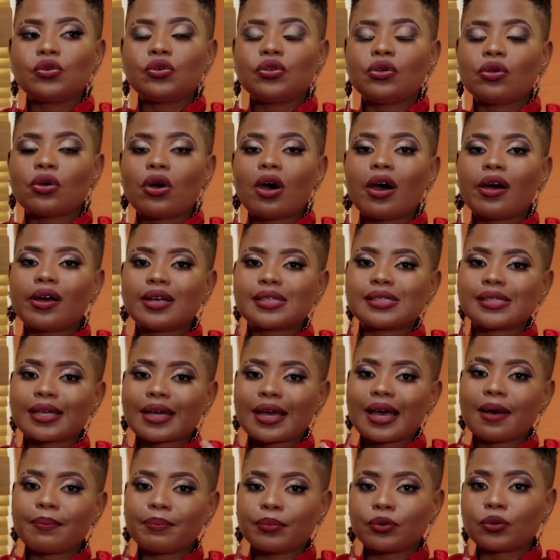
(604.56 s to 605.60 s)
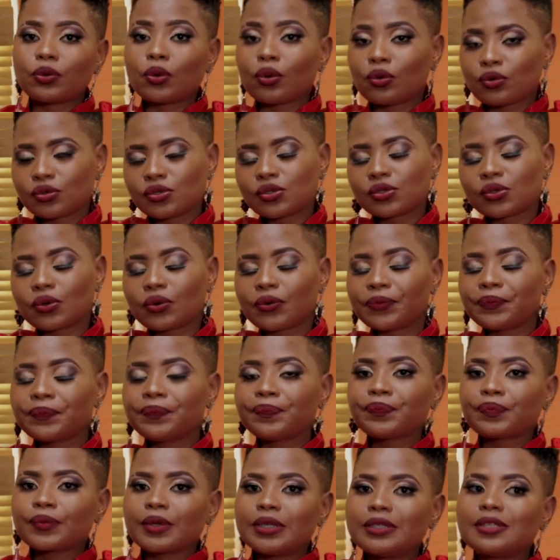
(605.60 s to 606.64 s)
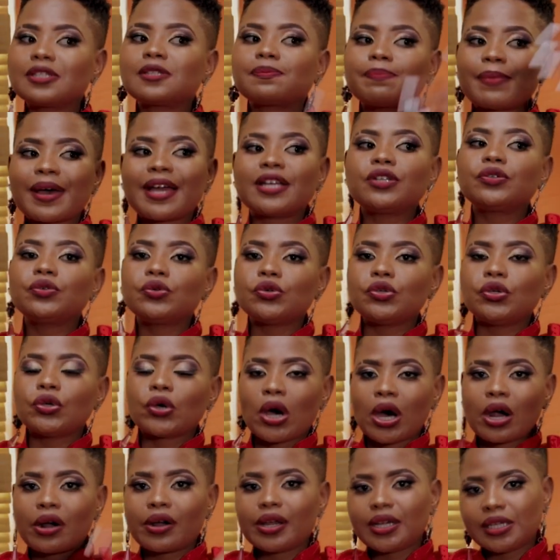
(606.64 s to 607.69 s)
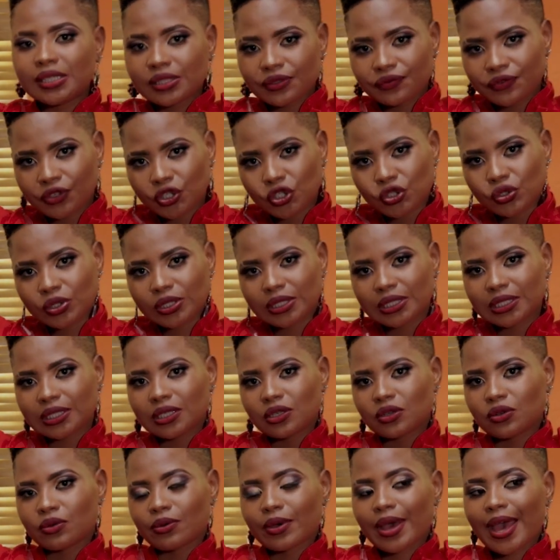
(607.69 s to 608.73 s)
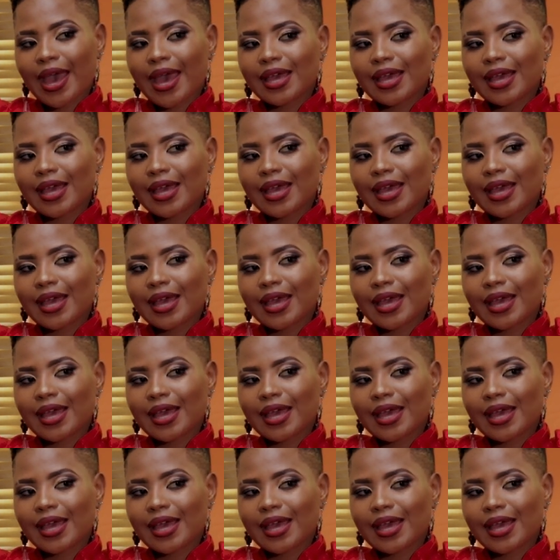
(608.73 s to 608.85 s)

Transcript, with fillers: who you are as a couple also despite who you are individually, you know,